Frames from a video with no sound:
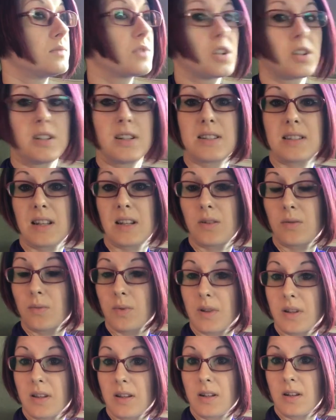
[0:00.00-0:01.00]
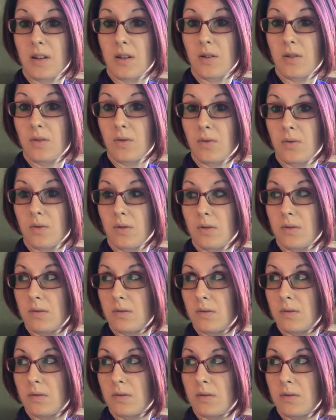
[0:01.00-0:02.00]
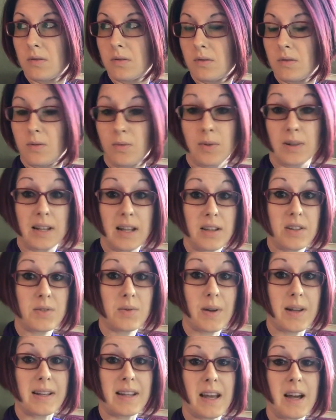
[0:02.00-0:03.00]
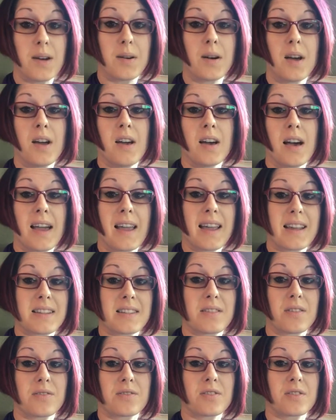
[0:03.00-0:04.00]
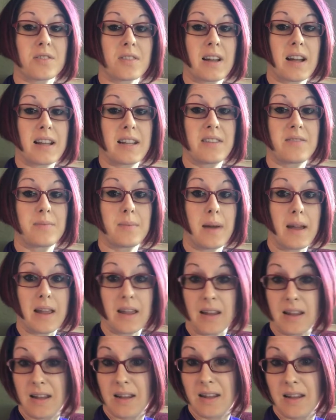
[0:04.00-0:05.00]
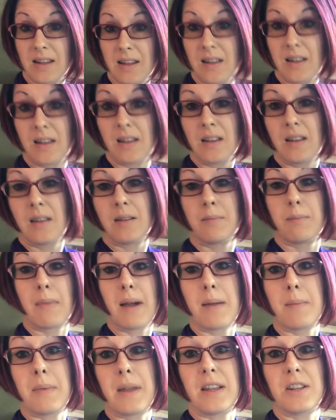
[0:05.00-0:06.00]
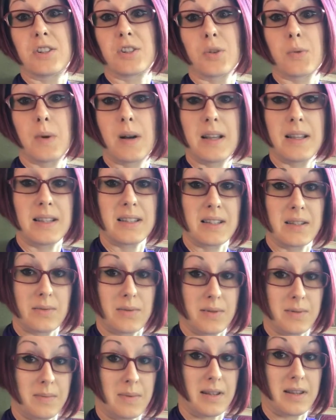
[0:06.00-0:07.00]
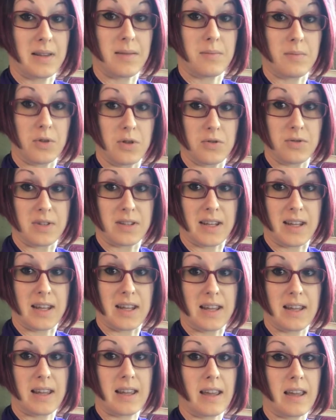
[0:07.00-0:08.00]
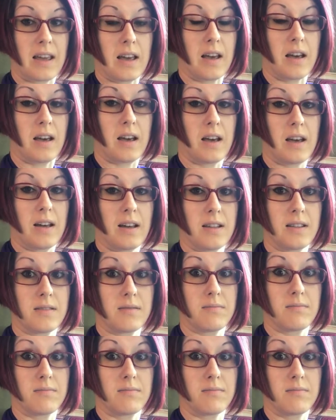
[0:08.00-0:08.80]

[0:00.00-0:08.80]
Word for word: goodness, I don't really know what else right now. I guess those are kind of my my major ones would be the music, uh,